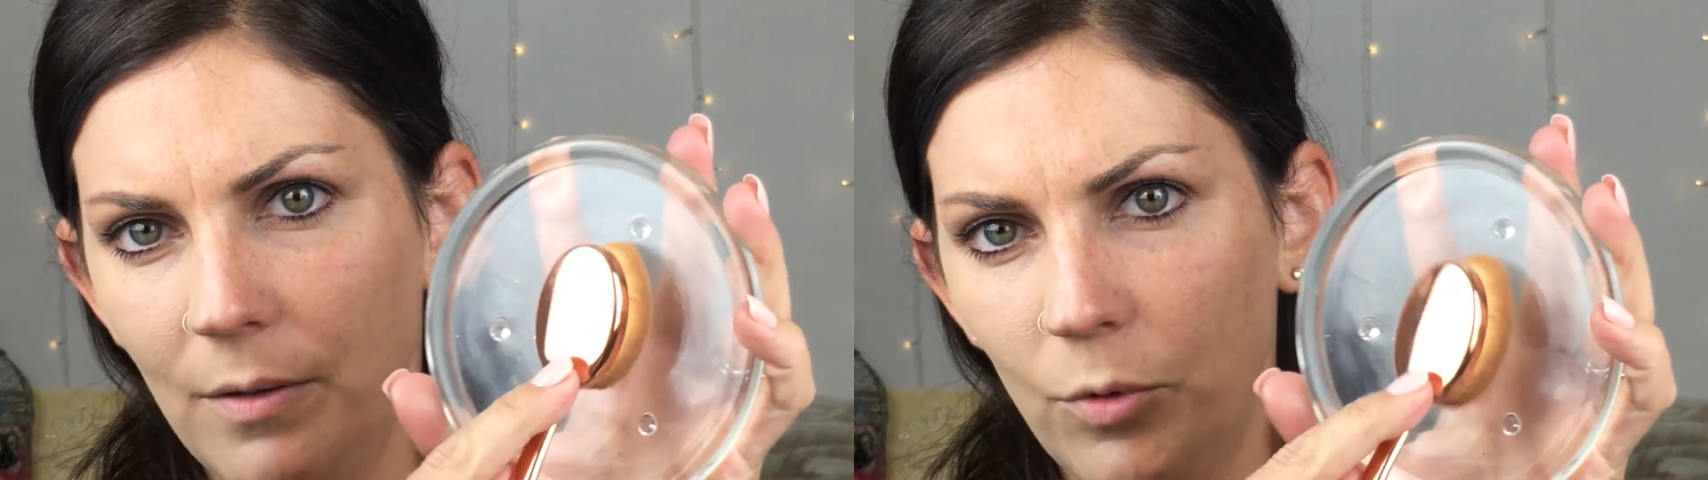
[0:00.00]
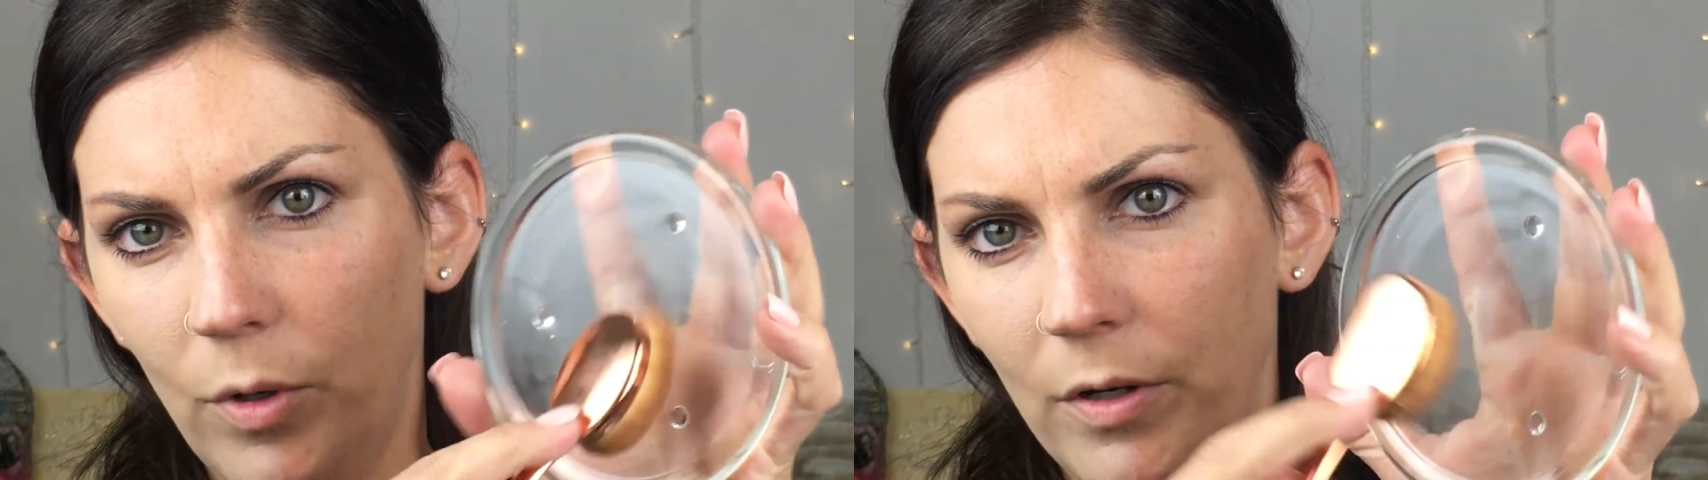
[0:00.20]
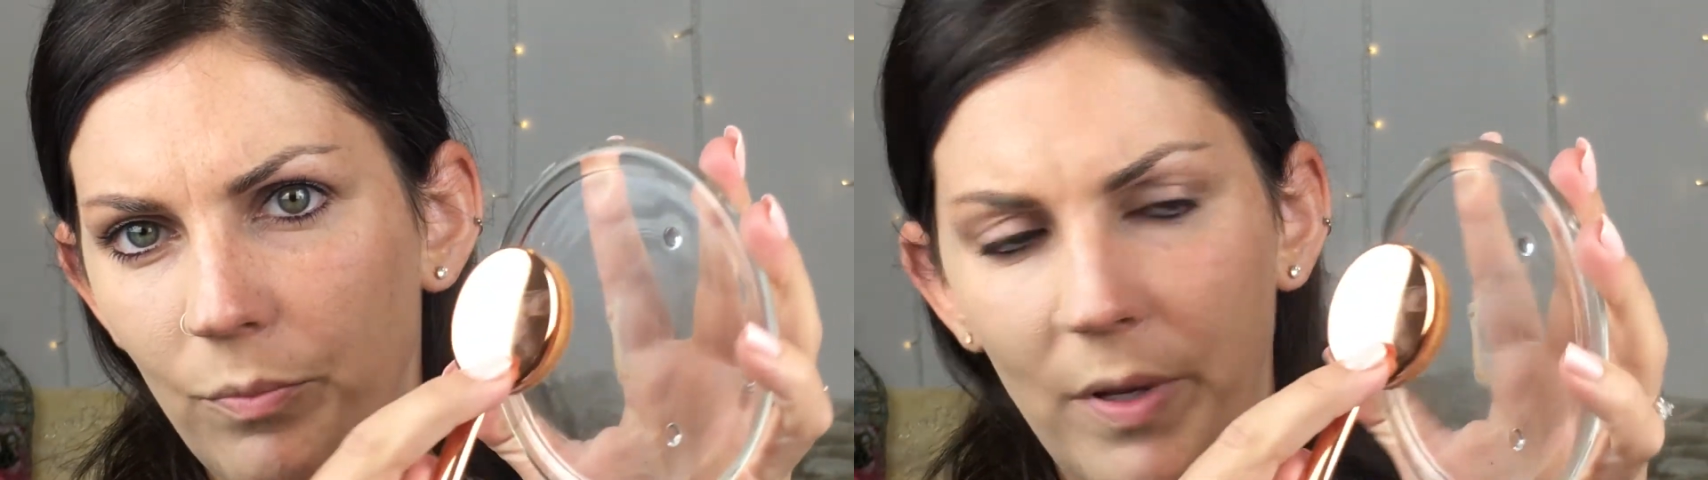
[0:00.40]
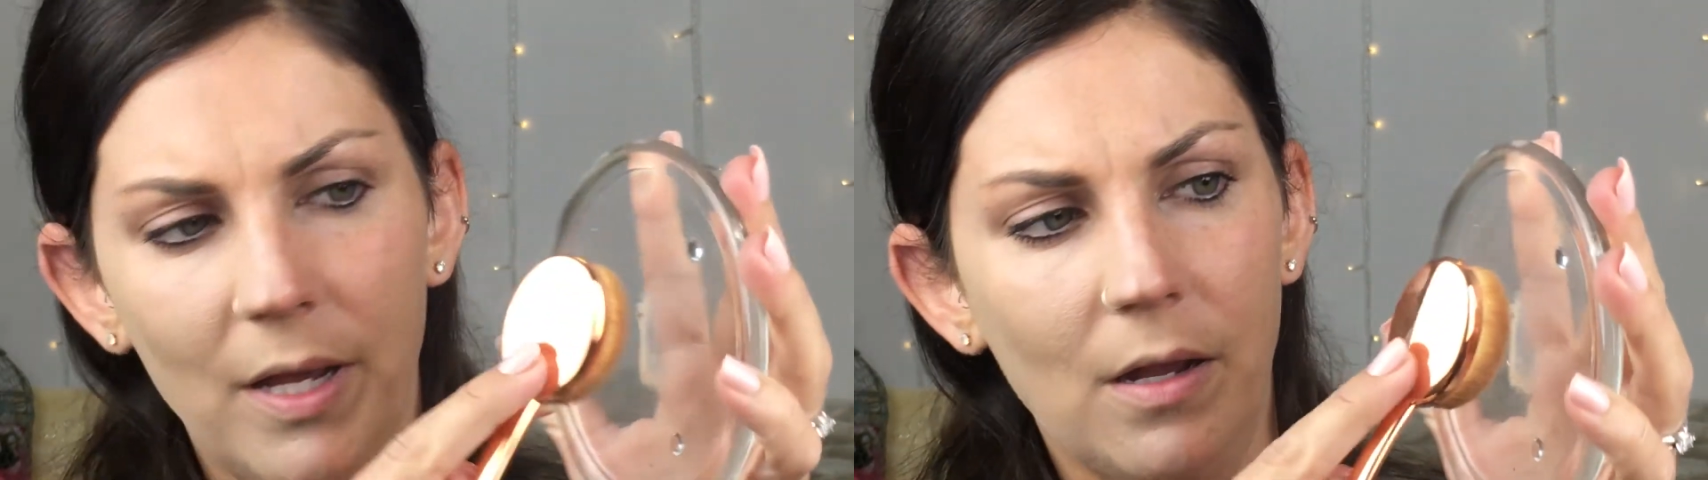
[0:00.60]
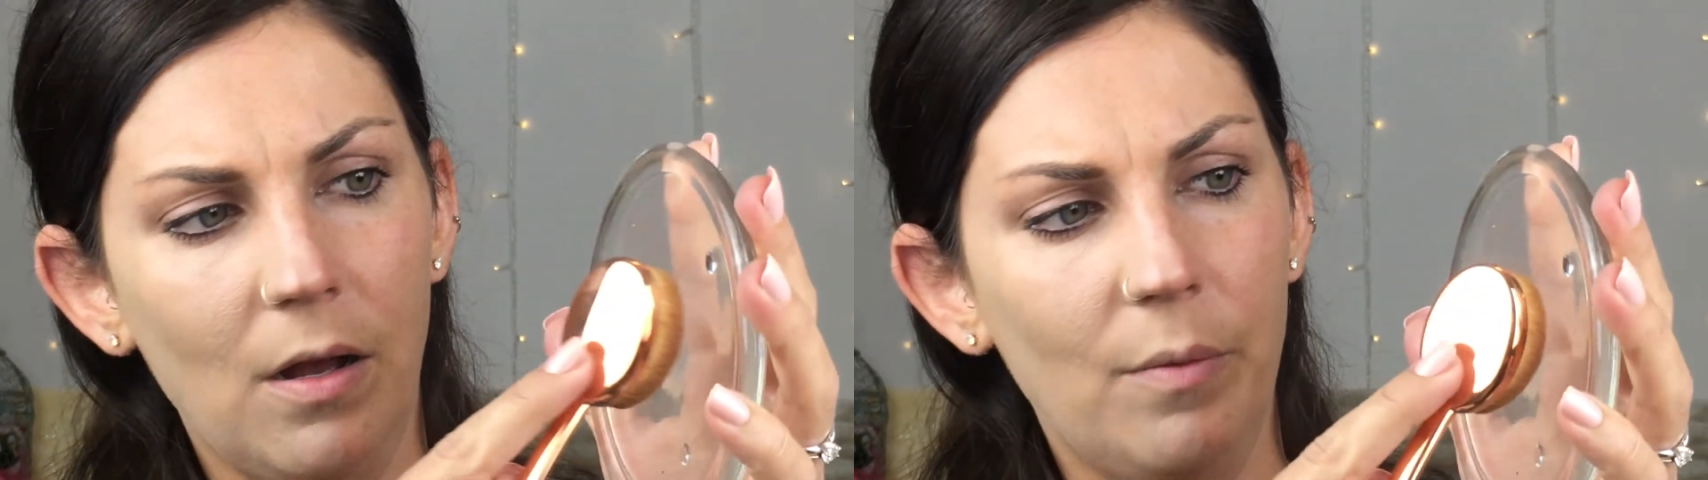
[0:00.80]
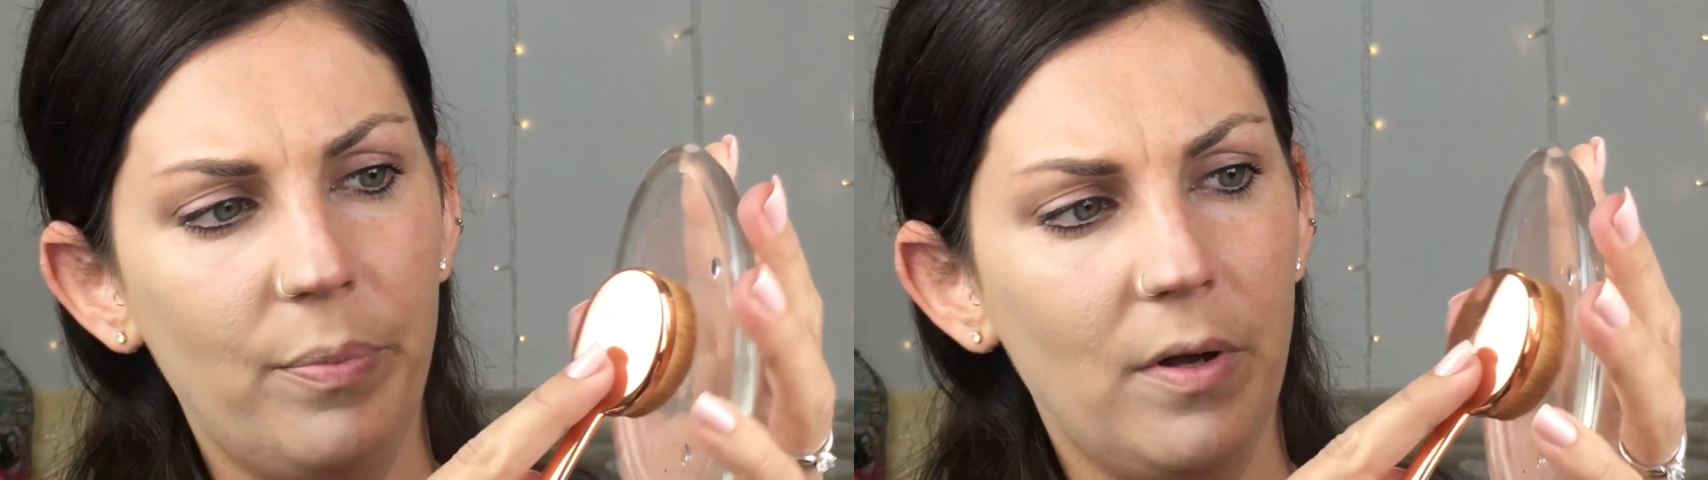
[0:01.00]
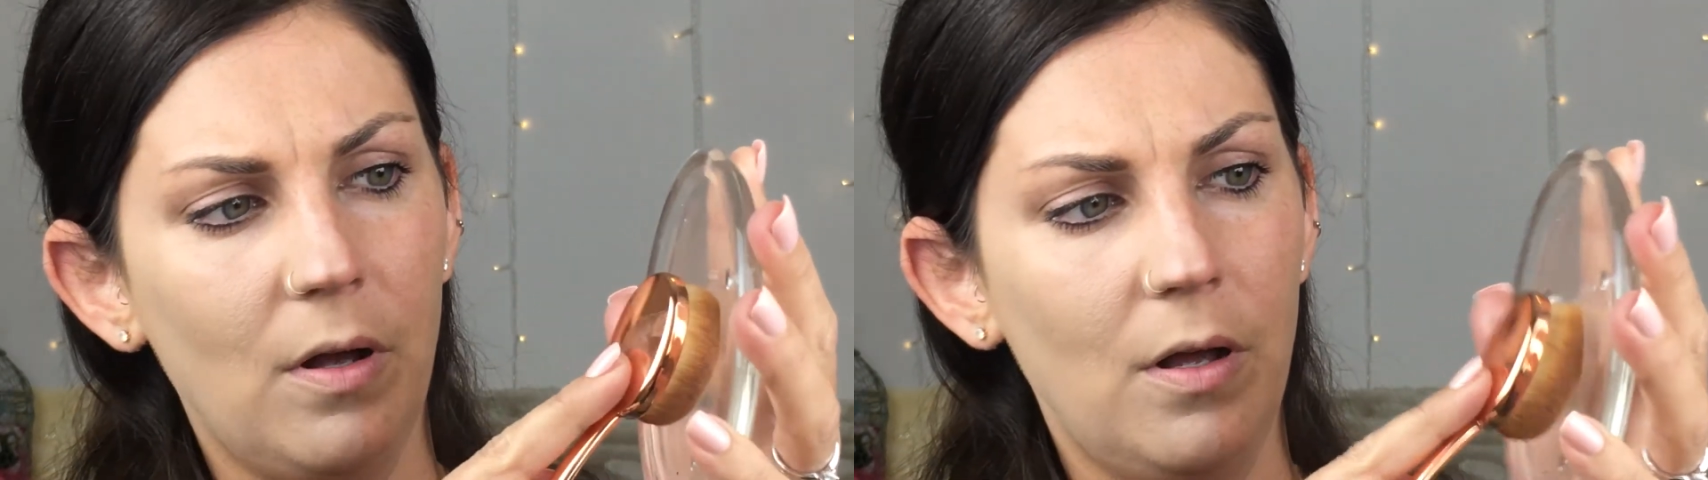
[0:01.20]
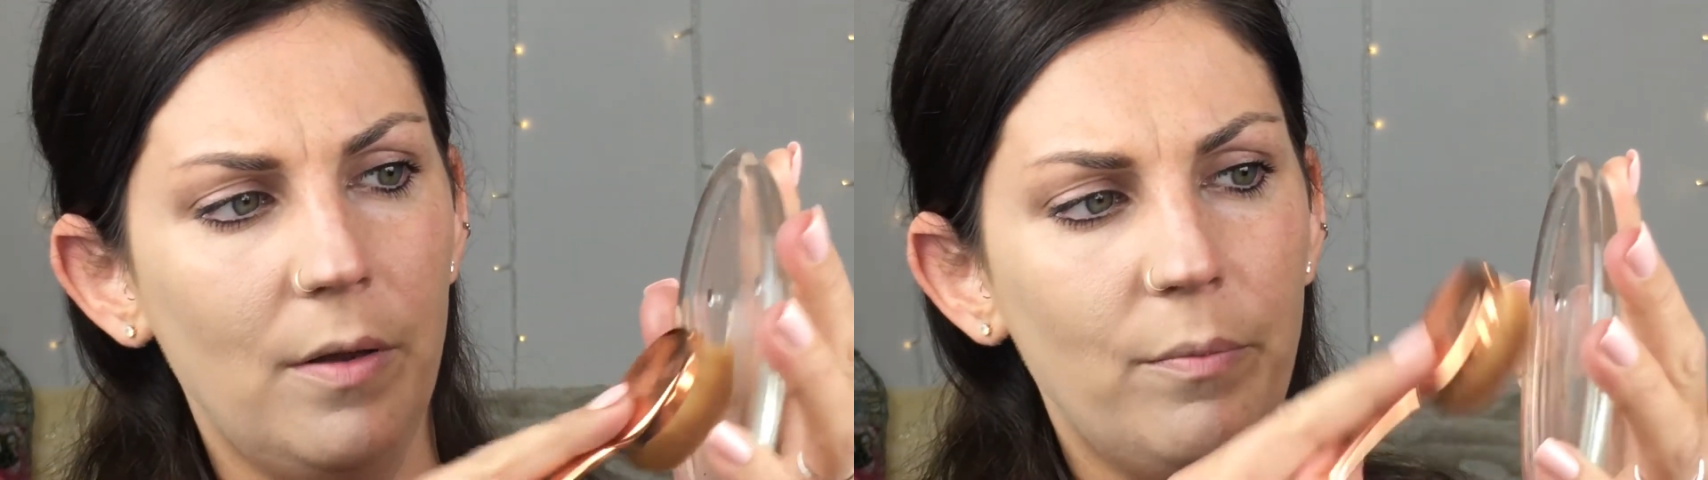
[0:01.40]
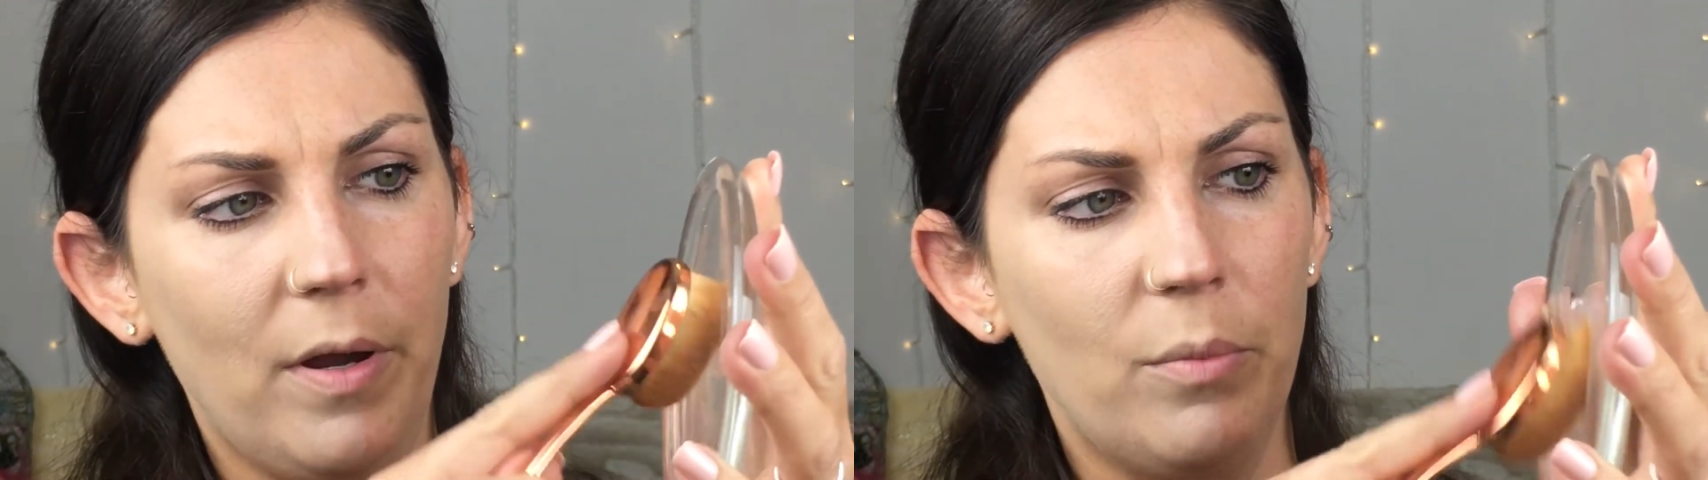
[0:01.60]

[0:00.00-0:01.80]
I'm going to pick up on my